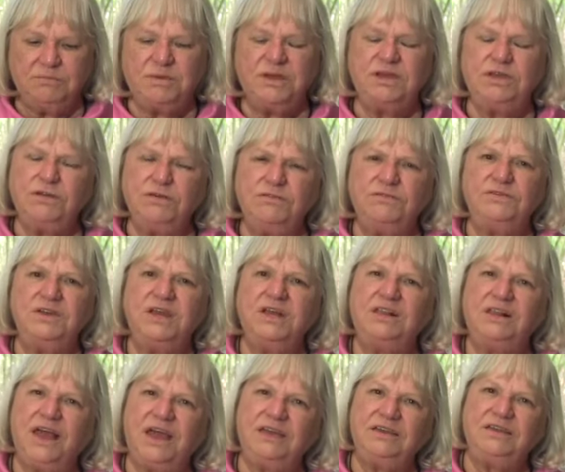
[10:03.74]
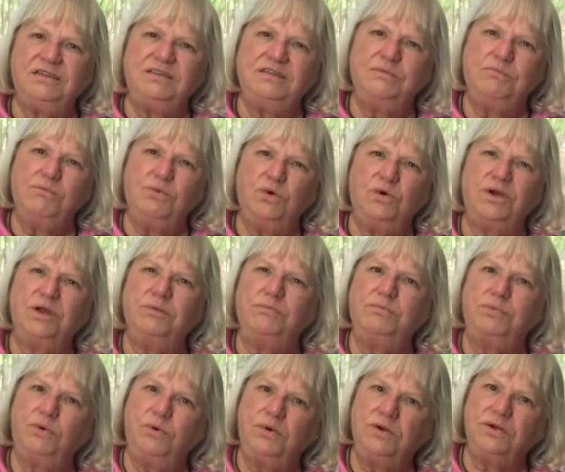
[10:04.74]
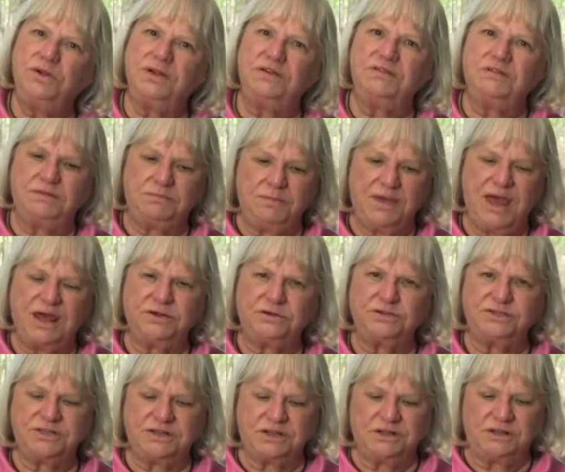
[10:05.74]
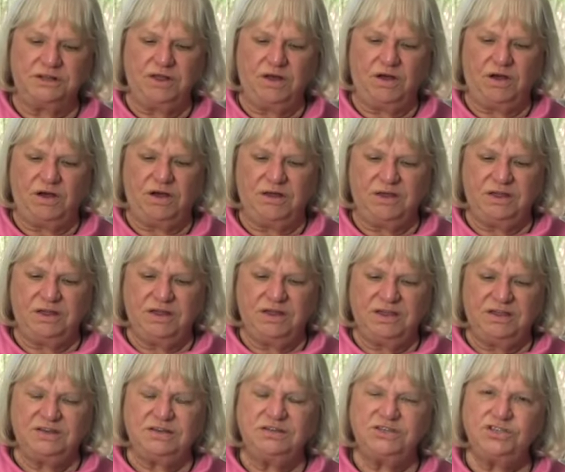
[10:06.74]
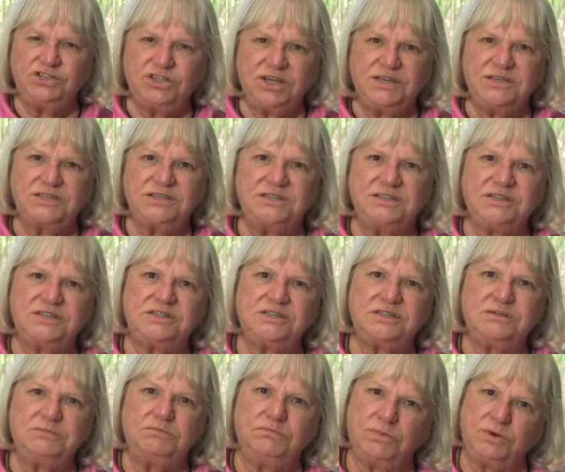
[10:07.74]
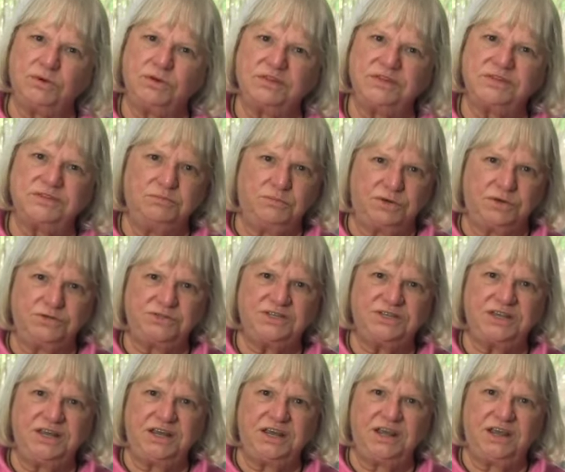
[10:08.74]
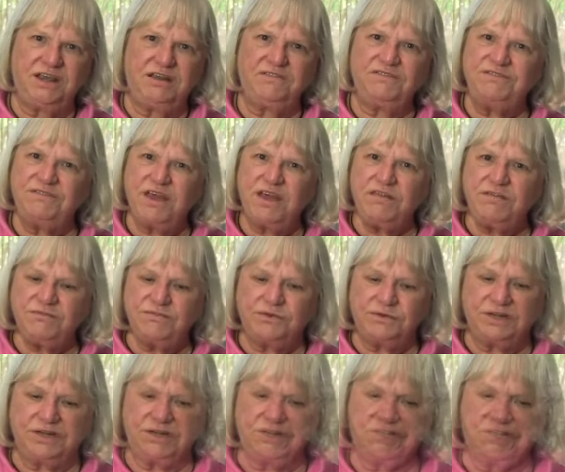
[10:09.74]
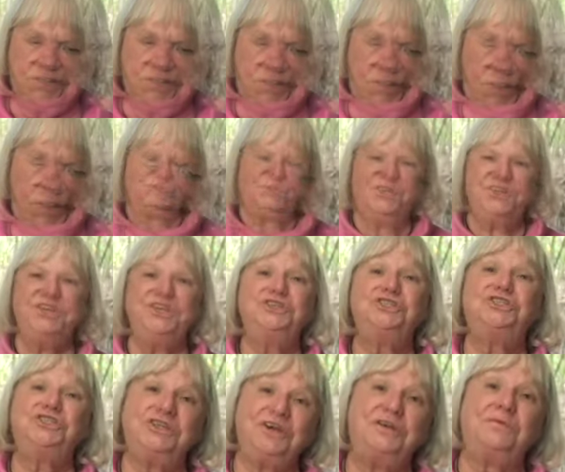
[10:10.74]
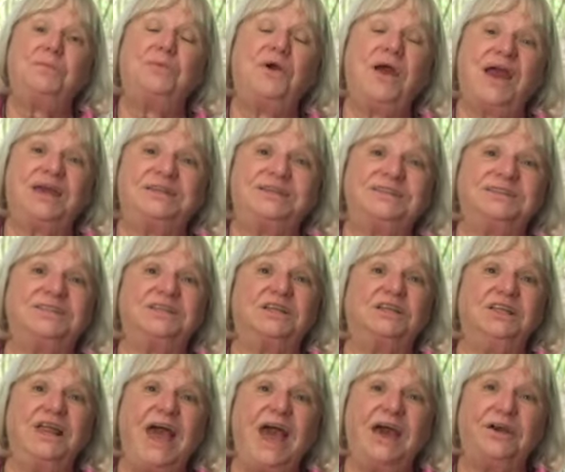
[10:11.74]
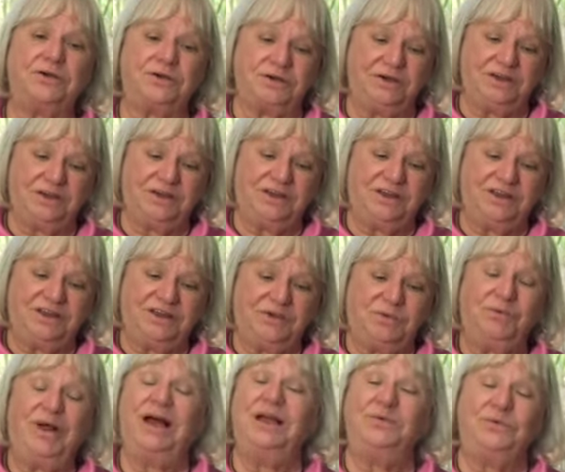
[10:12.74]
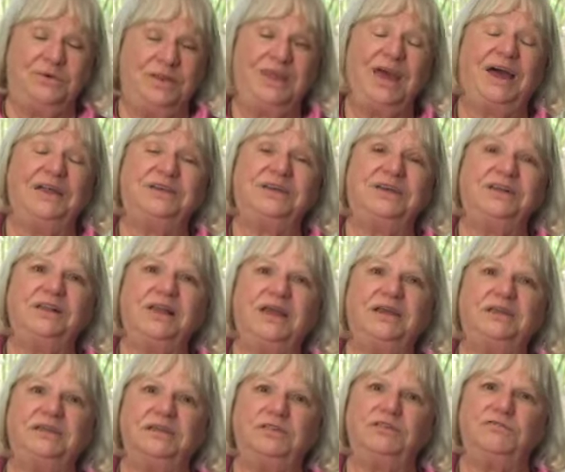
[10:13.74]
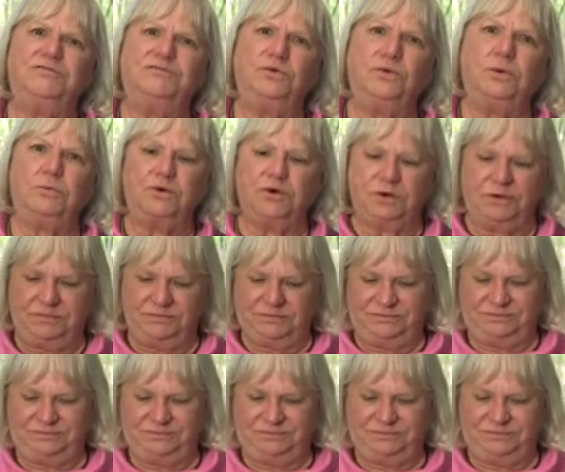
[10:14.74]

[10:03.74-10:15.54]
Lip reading: but you've neglected the more important matters of the law, justice, mercy, and faithfulness. You should have practiced the latter without neglecting the former."